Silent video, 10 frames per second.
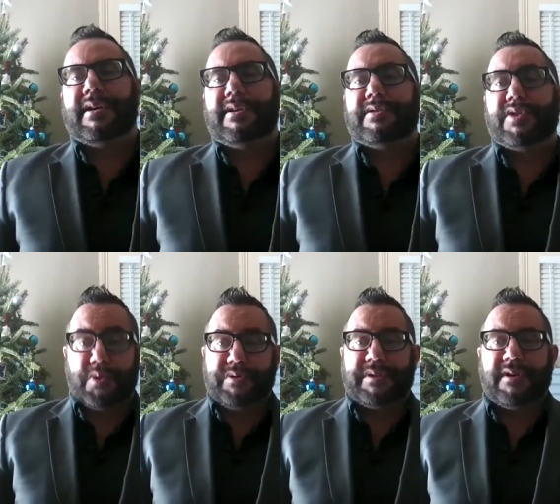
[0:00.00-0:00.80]

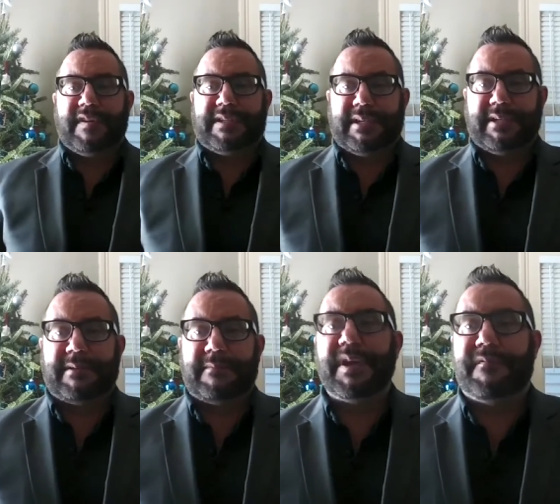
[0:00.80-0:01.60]
social services
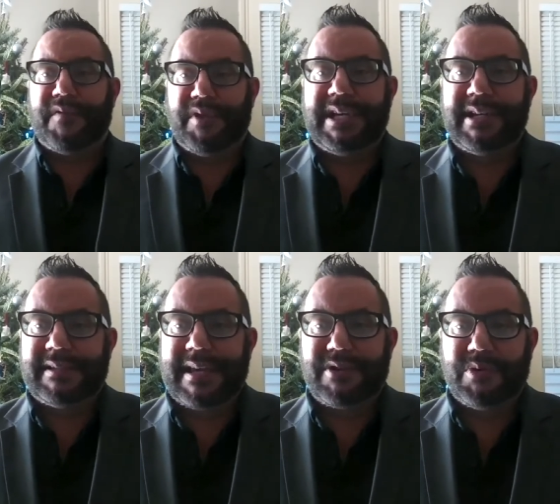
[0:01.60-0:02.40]
be fully
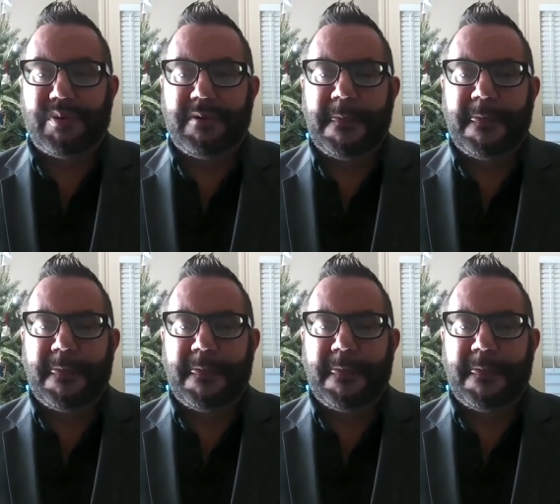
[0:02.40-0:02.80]
consensual.